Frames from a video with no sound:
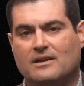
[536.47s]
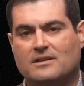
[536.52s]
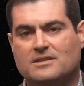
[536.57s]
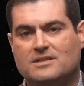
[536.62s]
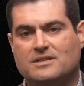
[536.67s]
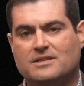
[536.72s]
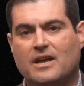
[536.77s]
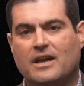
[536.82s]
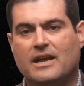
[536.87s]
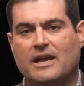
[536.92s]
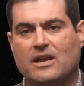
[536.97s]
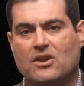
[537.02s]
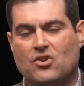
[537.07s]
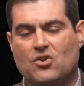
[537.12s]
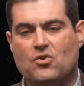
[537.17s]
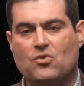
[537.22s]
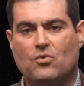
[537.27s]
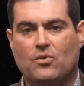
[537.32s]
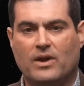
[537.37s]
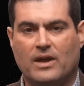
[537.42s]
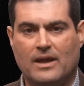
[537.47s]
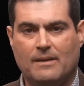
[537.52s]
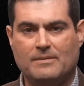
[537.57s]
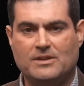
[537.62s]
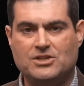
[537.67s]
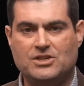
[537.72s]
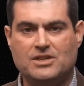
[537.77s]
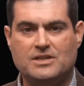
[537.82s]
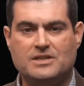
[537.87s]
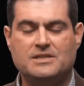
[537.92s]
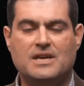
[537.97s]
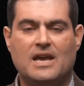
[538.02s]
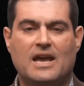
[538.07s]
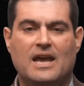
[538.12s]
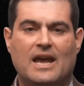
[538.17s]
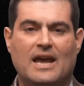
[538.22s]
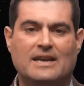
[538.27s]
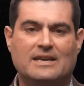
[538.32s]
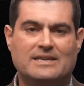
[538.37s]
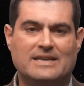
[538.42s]
stunning new images
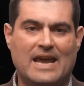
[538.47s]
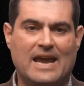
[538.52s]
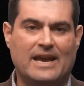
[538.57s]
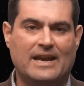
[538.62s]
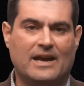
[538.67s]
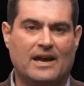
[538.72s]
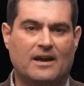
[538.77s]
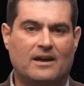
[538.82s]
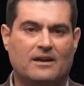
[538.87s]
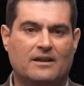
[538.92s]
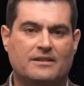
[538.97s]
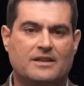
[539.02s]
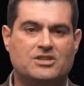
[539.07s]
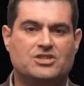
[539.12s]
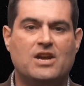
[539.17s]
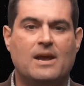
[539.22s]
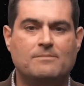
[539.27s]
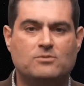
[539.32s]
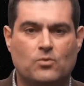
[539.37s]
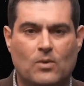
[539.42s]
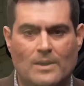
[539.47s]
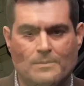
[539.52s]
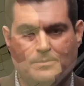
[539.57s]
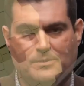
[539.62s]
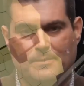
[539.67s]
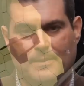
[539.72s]
and data, the James Webb